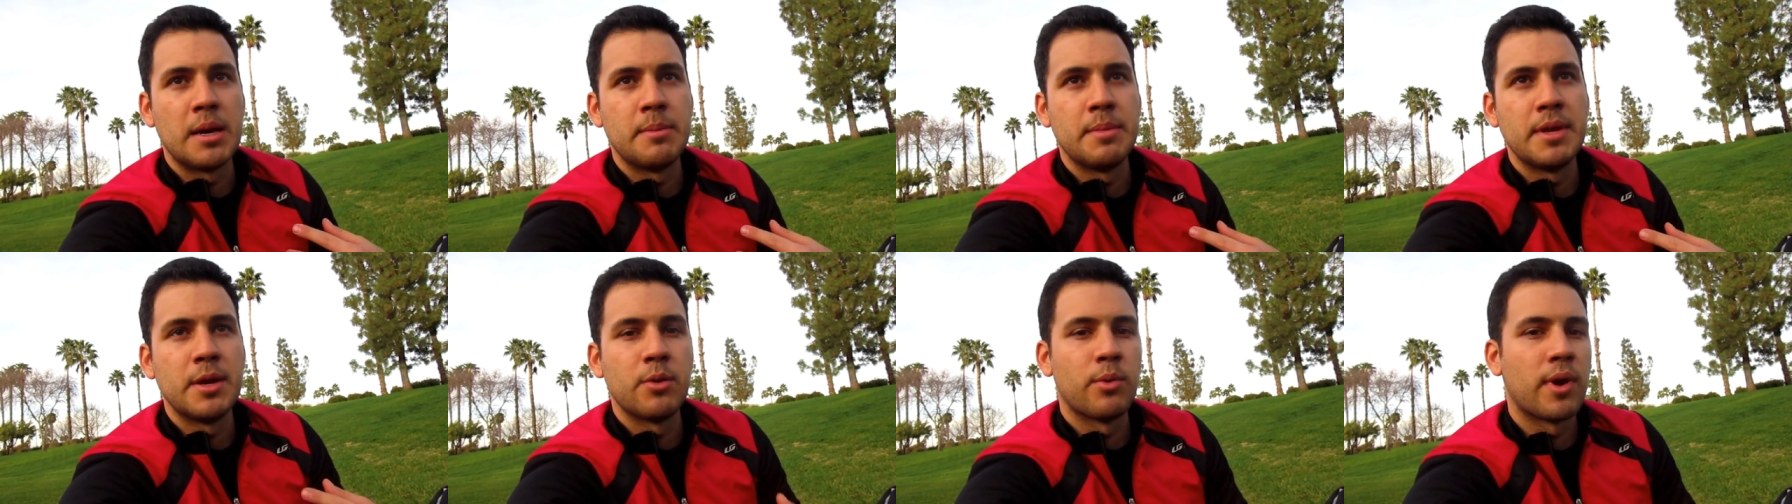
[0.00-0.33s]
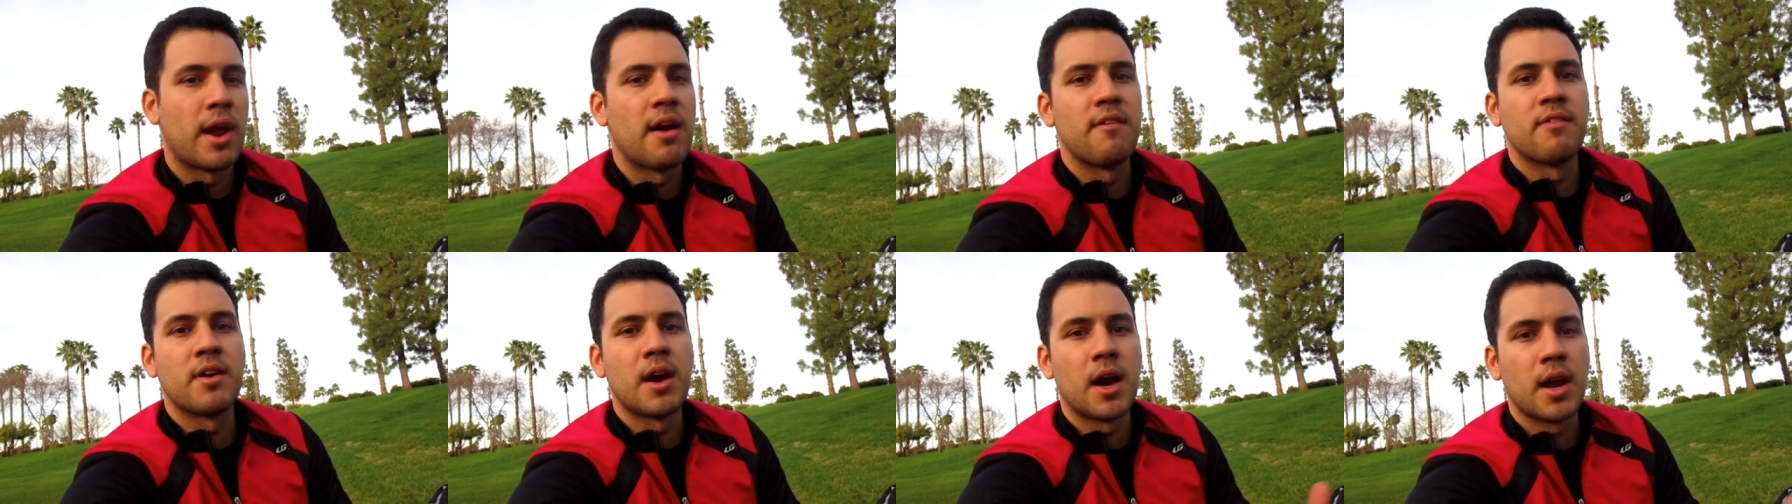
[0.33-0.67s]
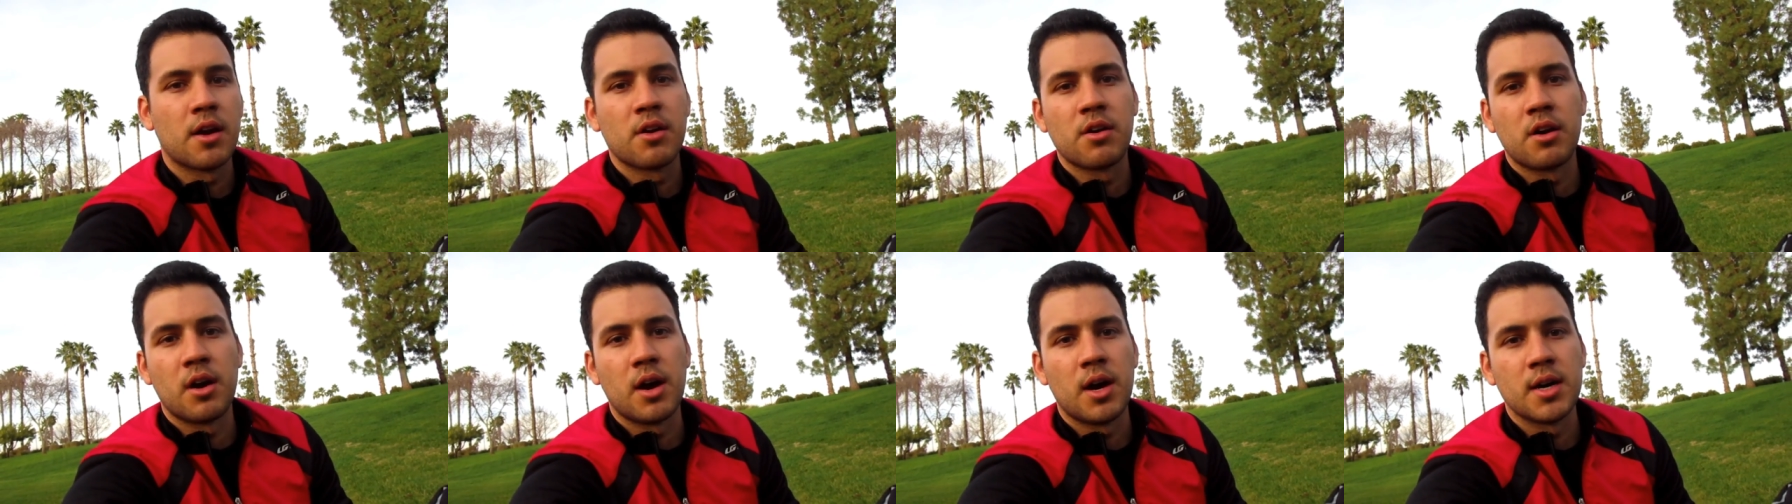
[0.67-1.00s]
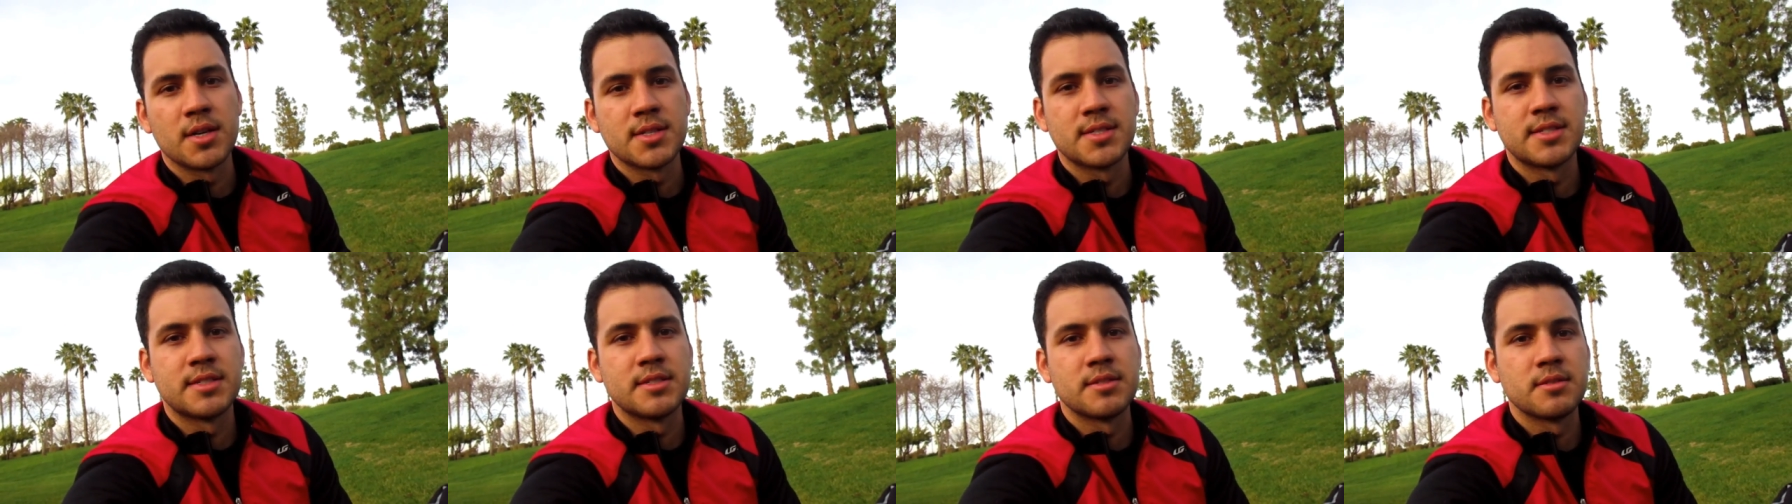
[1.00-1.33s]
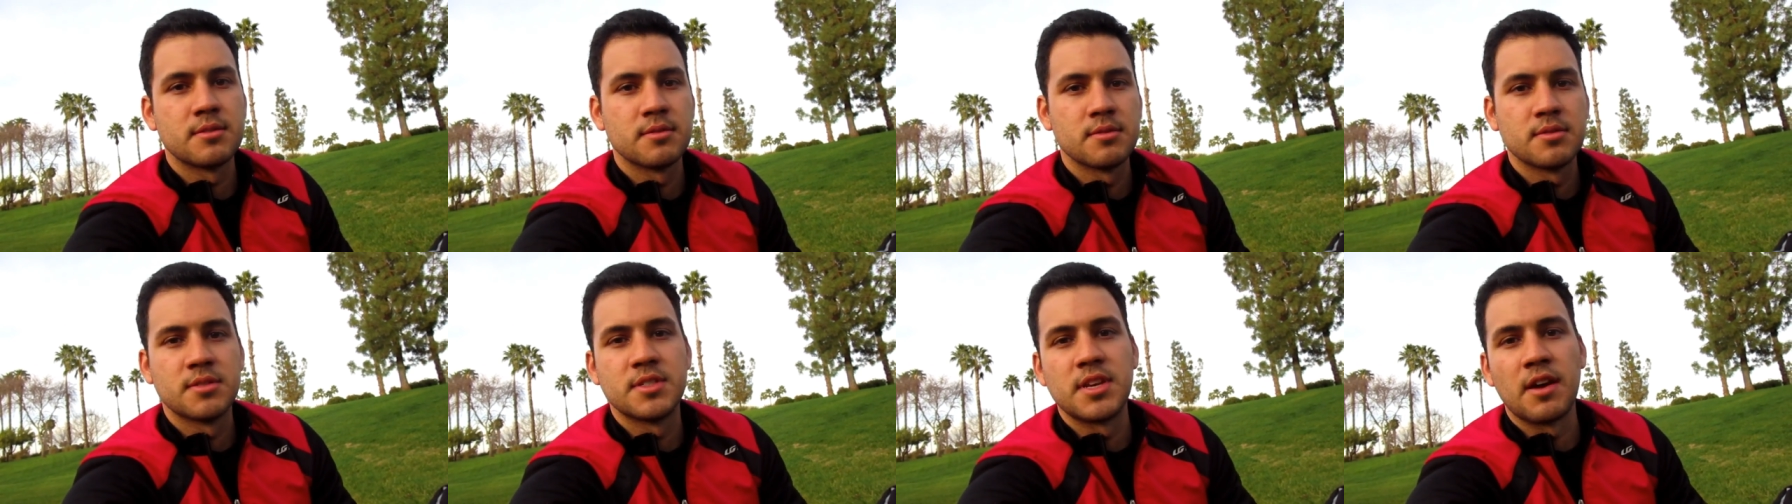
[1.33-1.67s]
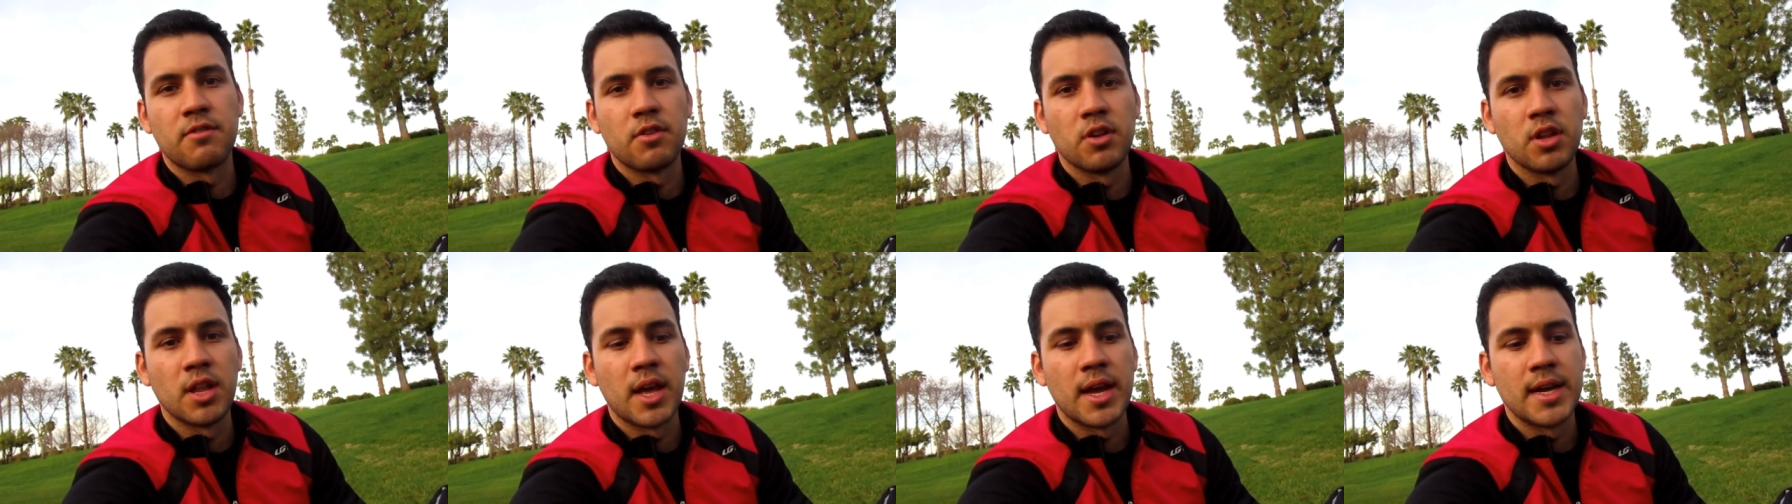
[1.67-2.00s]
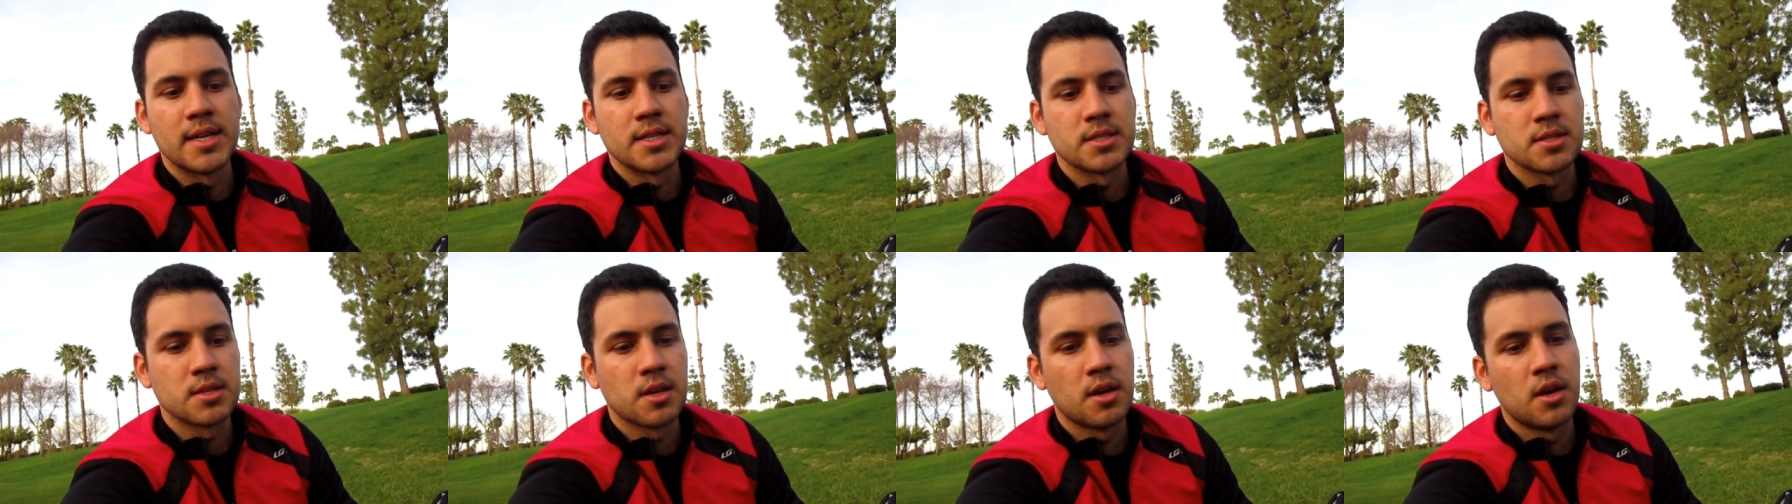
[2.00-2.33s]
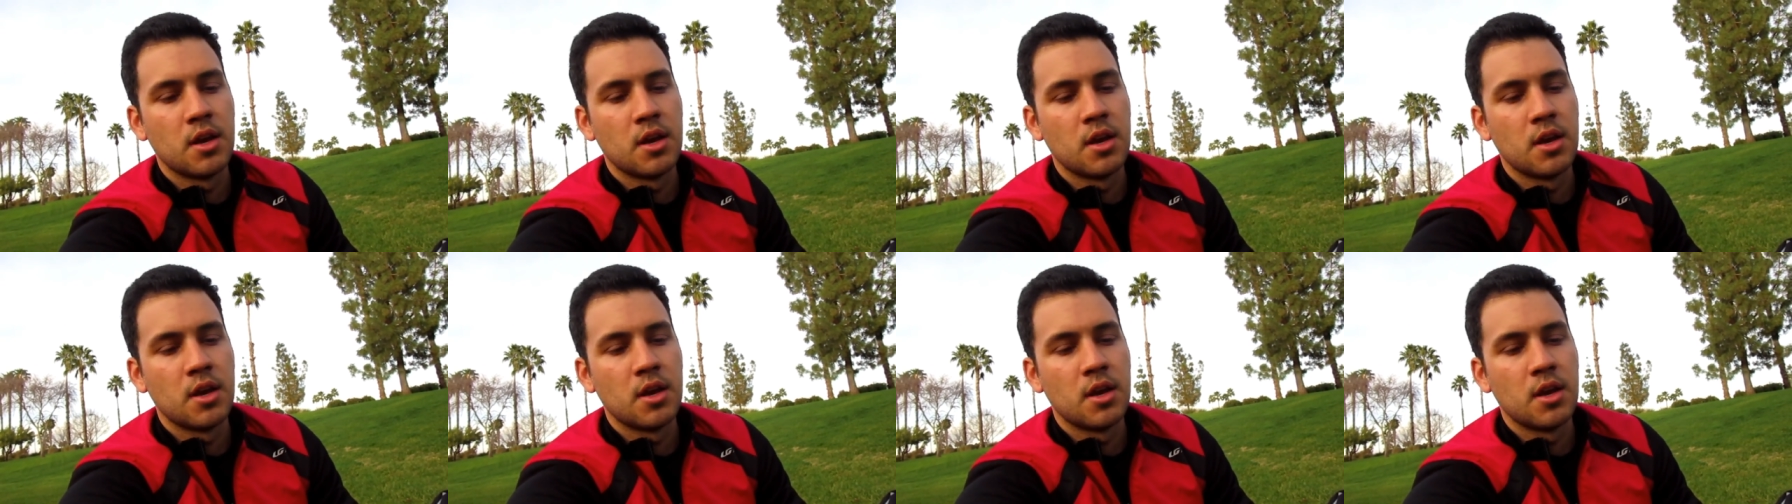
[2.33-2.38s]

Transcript: me when I've got to cross several lanes.